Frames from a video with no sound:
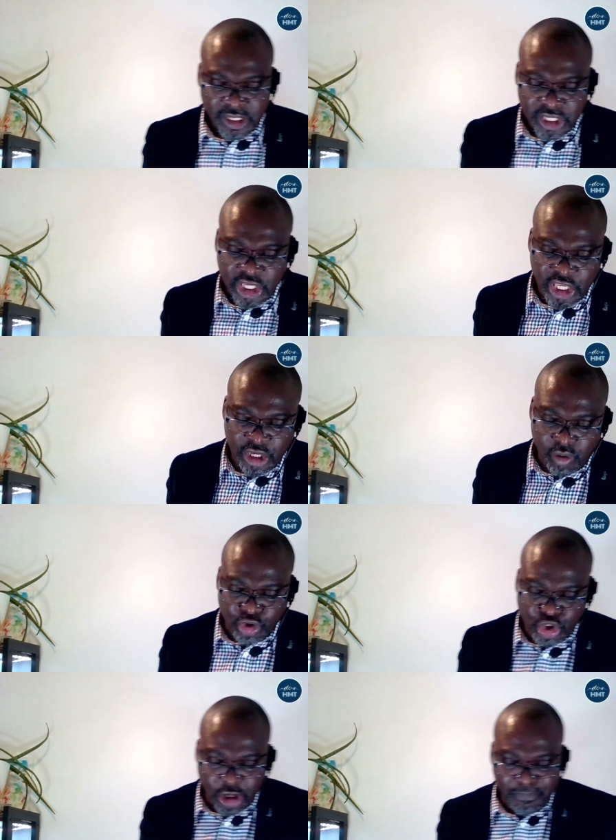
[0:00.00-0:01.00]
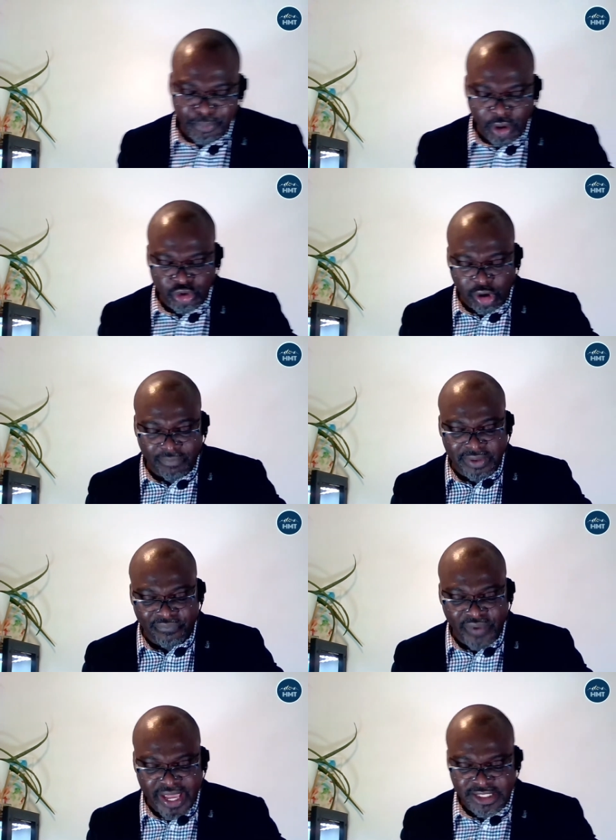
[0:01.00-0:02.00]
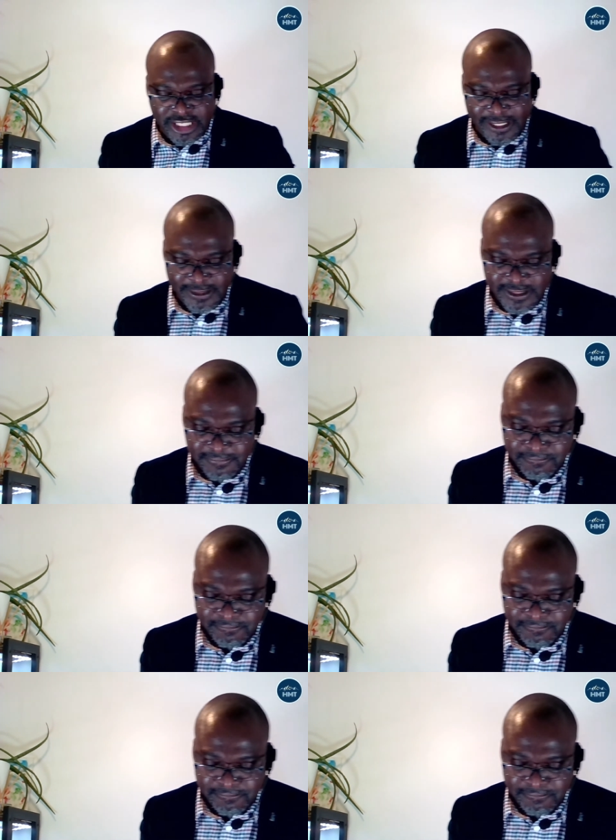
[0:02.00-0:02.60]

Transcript: he also brought of the firstlings